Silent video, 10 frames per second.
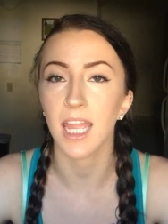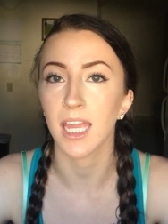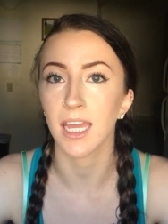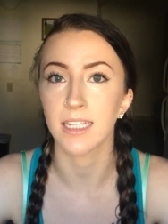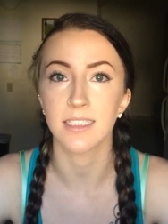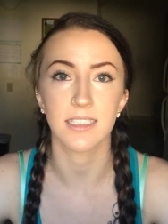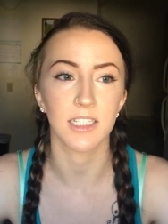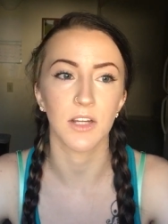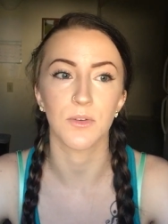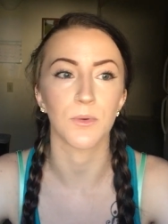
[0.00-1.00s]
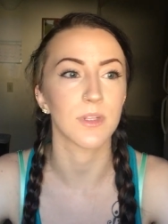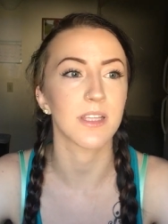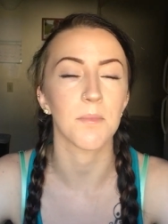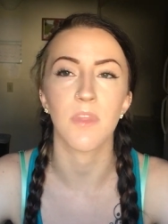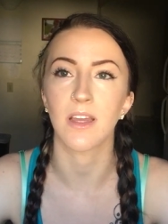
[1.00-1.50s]
and you know,
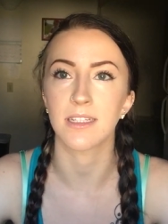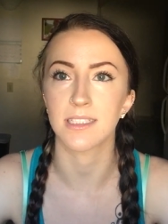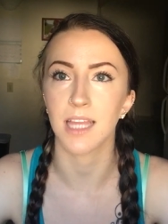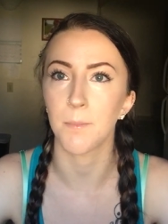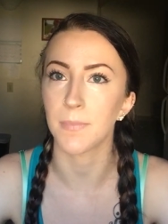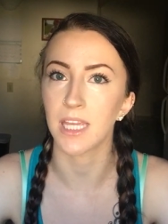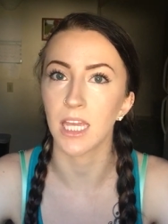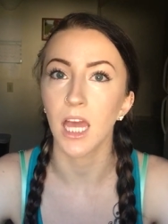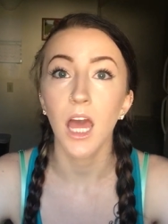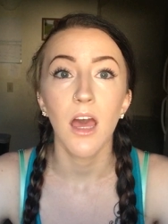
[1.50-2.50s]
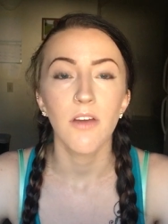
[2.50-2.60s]
some things can be